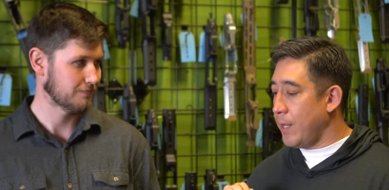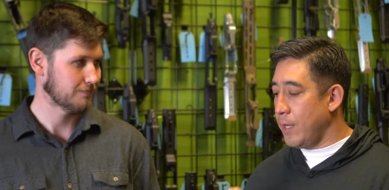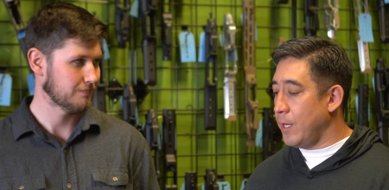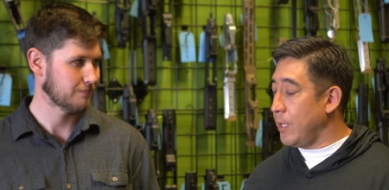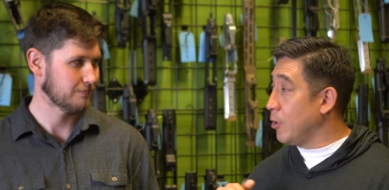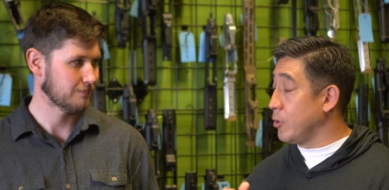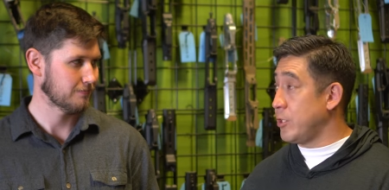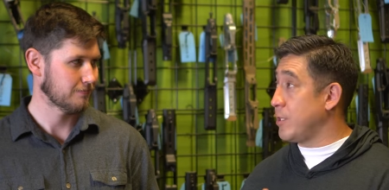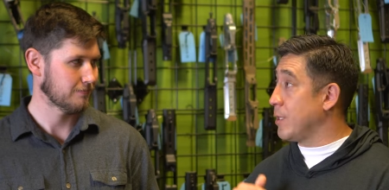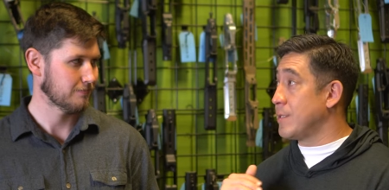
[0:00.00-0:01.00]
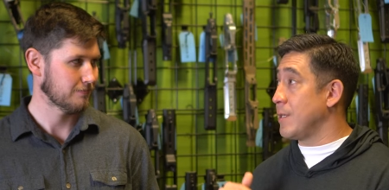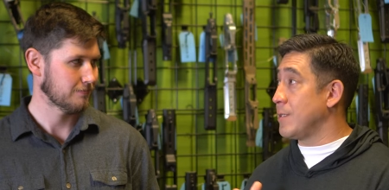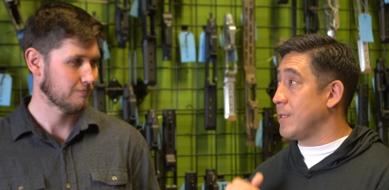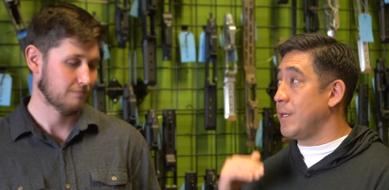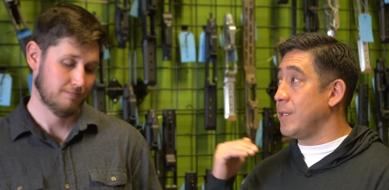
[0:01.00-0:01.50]
Speaker 1: and then it'll just
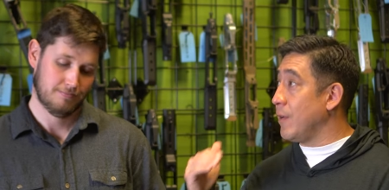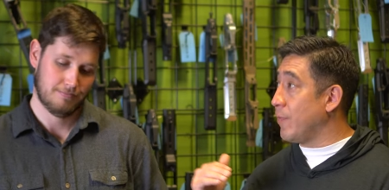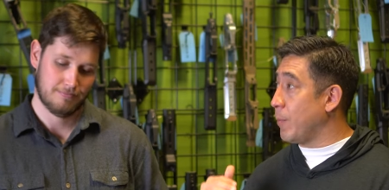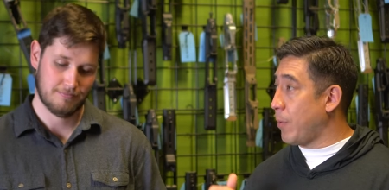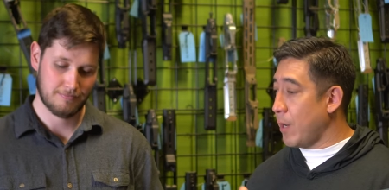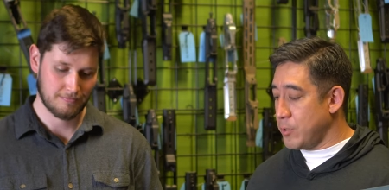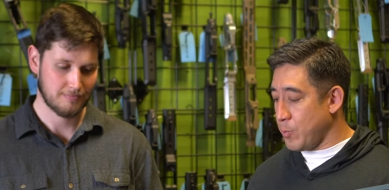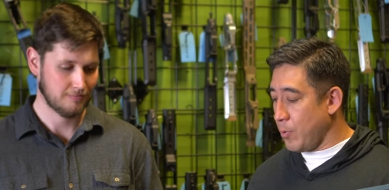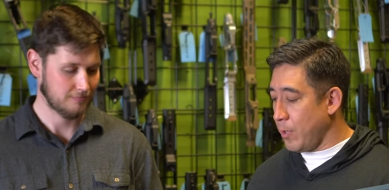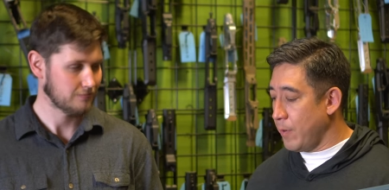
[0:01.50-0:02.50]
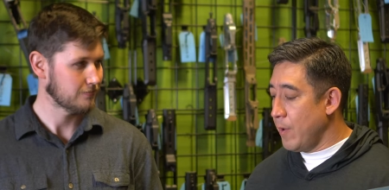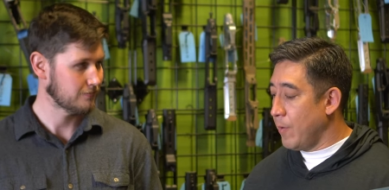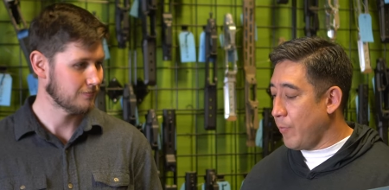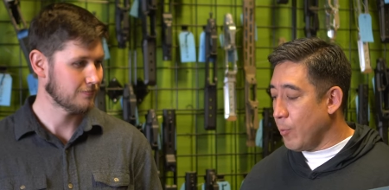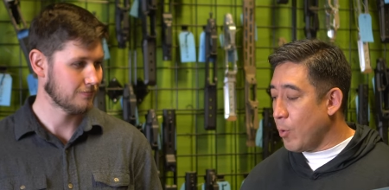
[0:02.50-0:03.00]
exist at a different price point
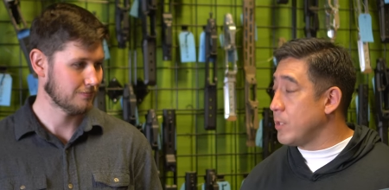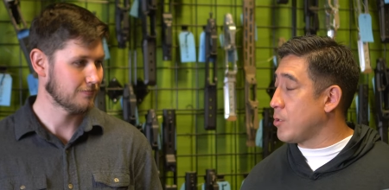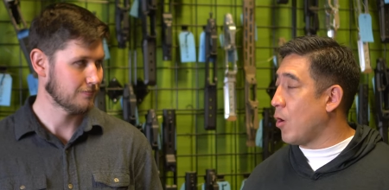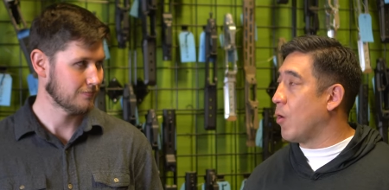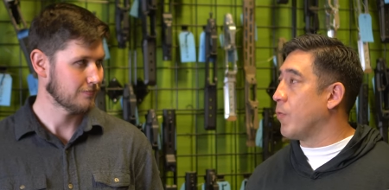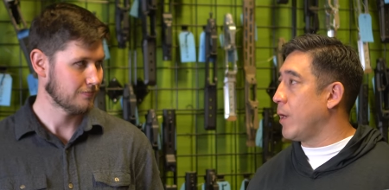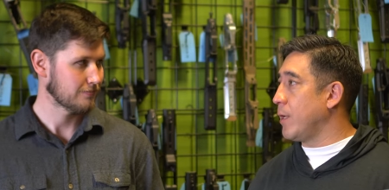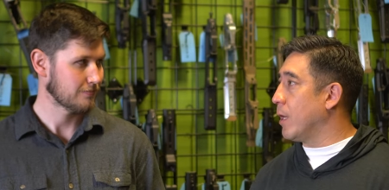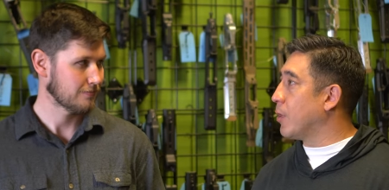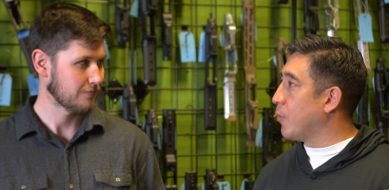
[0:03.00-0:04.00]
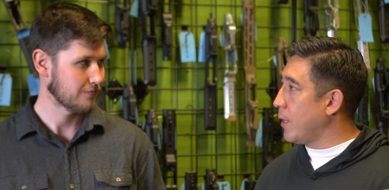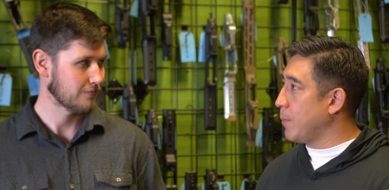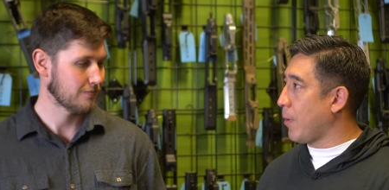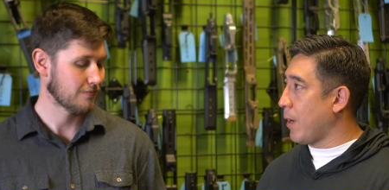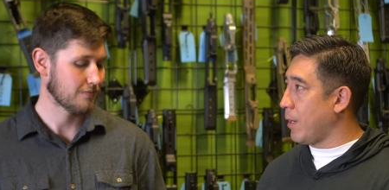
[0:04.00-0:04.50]
from what is already a
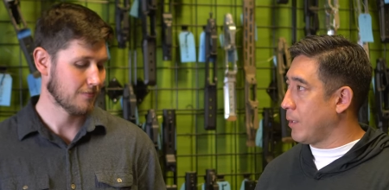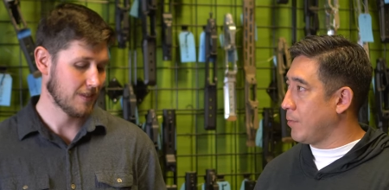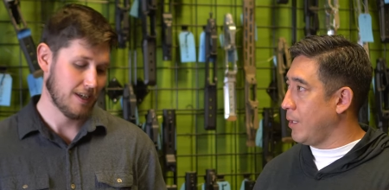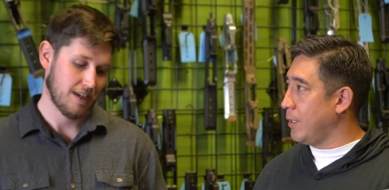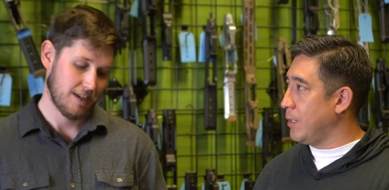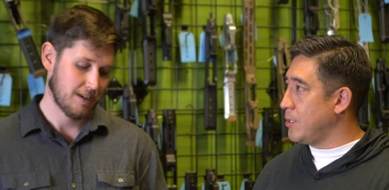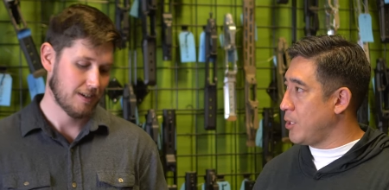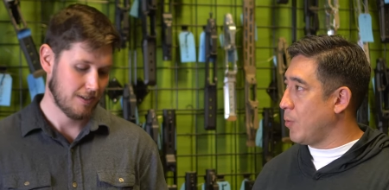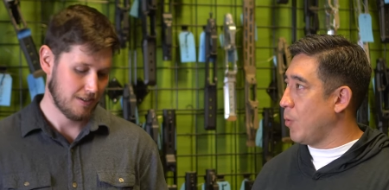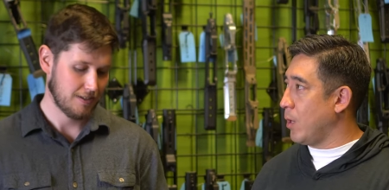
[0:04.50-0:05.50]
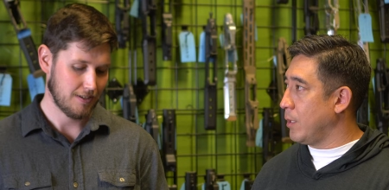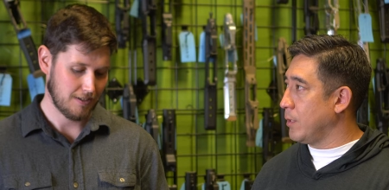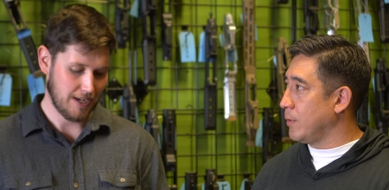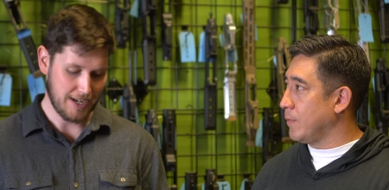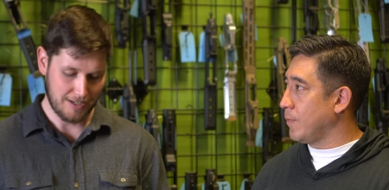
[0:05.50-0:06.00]
great product in the gen 1
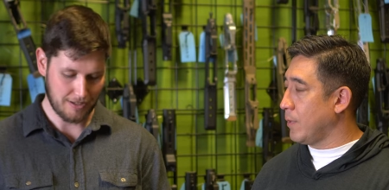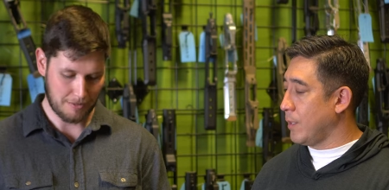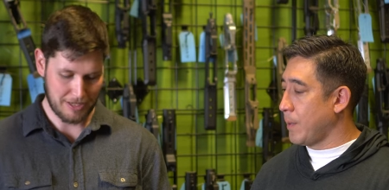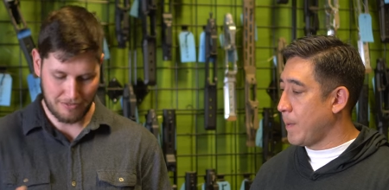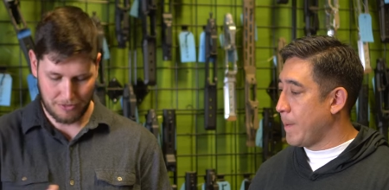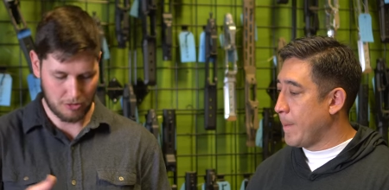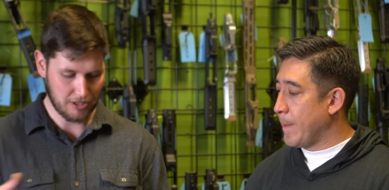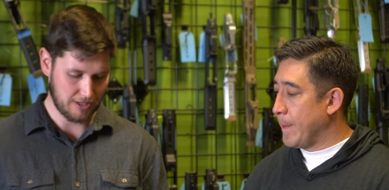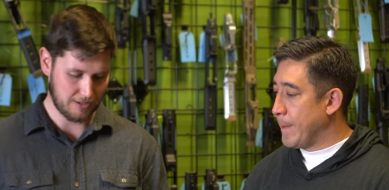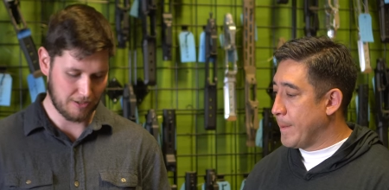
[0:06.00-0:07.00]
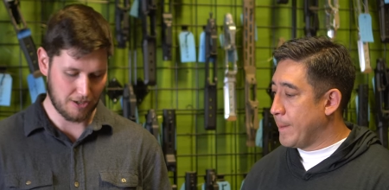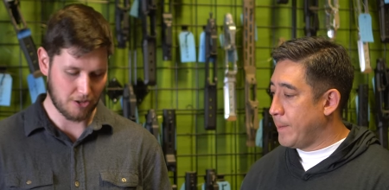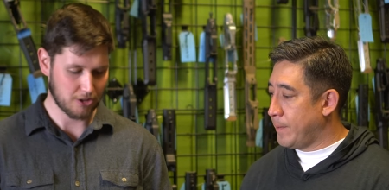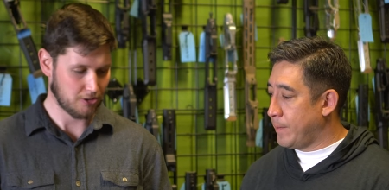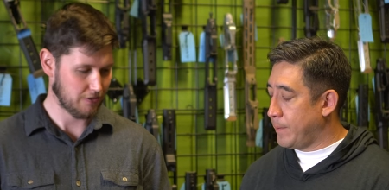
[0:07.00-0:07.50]
Speaker 2: and i mean if you look at it an
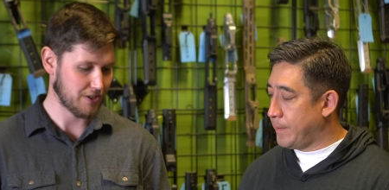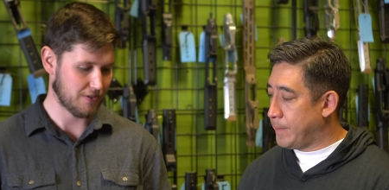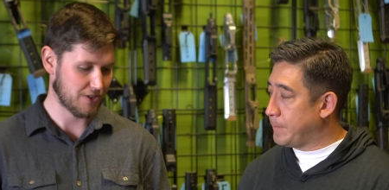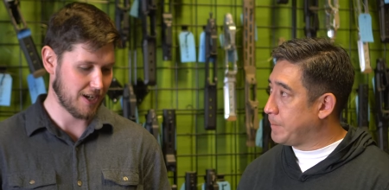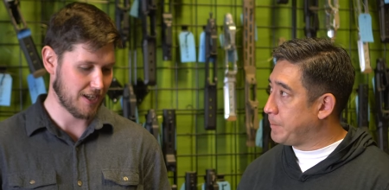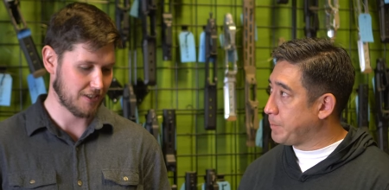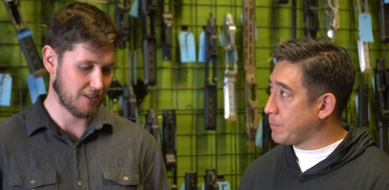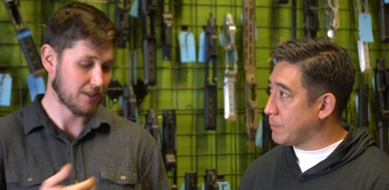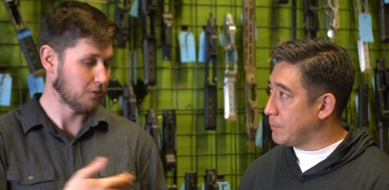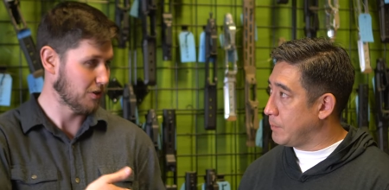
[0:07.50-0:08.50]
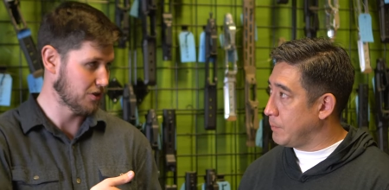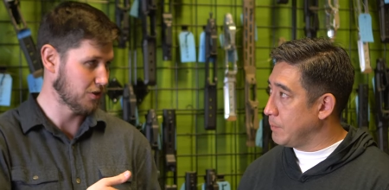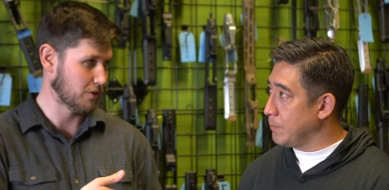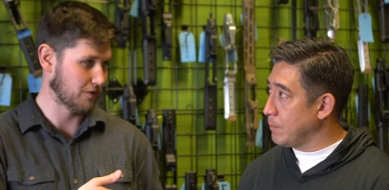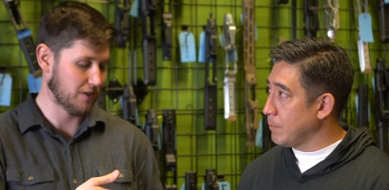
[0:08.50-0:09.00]
earlier revision of the chassis like the ones
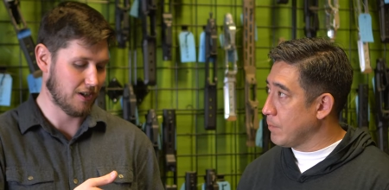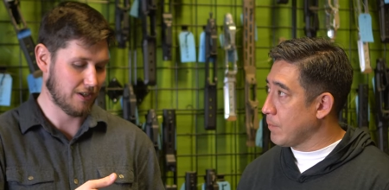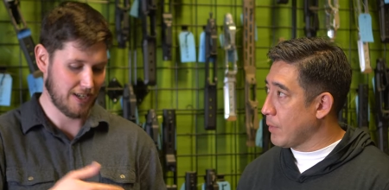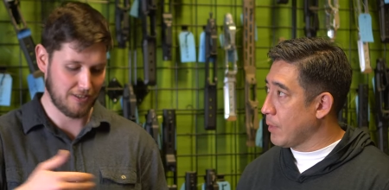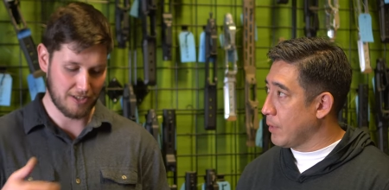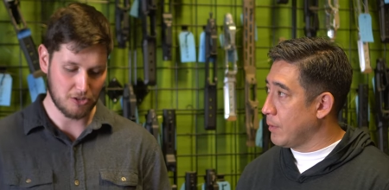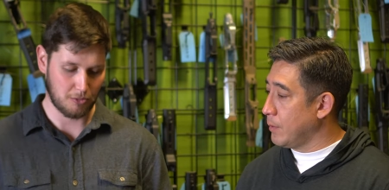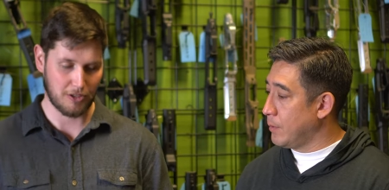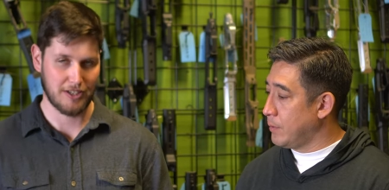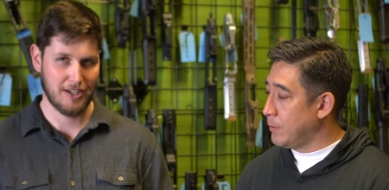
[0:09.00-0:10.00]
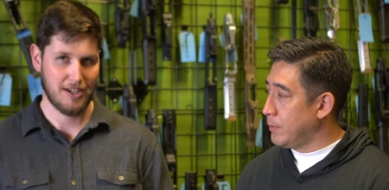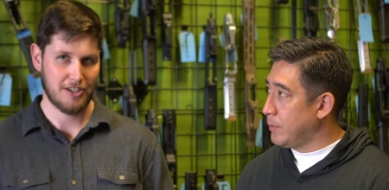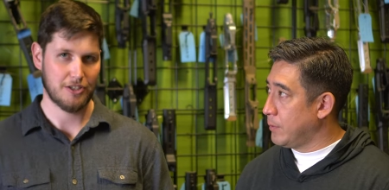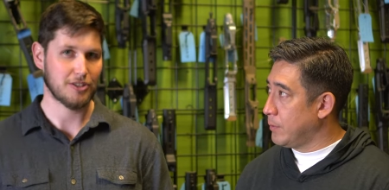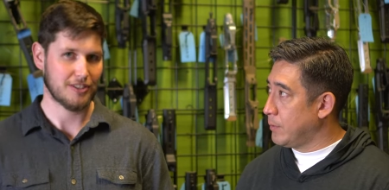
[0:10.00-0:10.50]
you would have got and this one
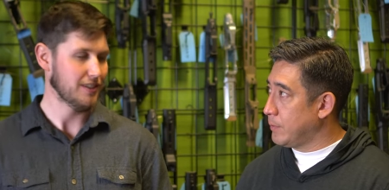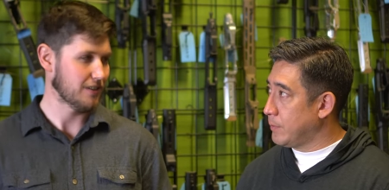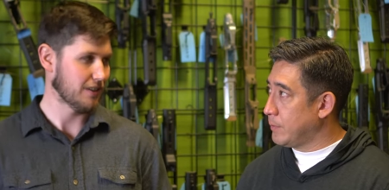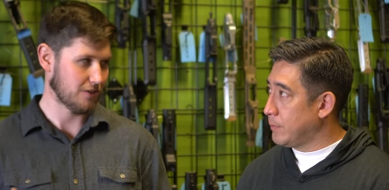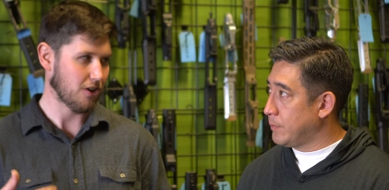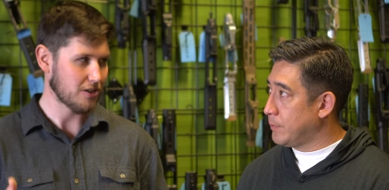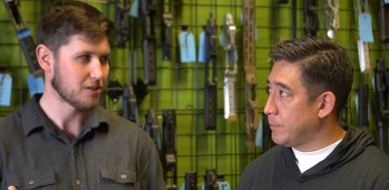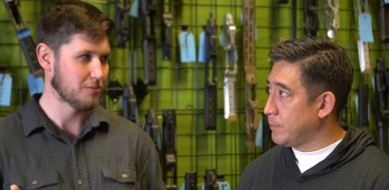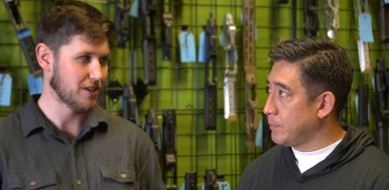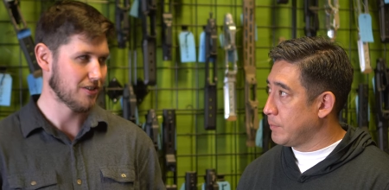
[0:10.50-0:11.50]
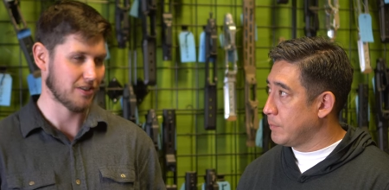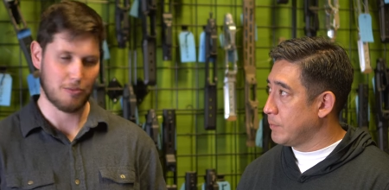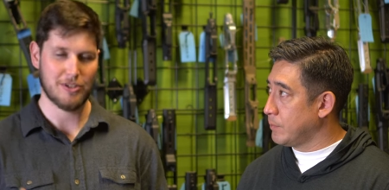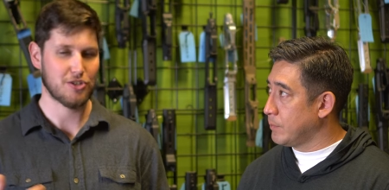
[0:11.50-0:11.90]
you'll see that there are some changes, and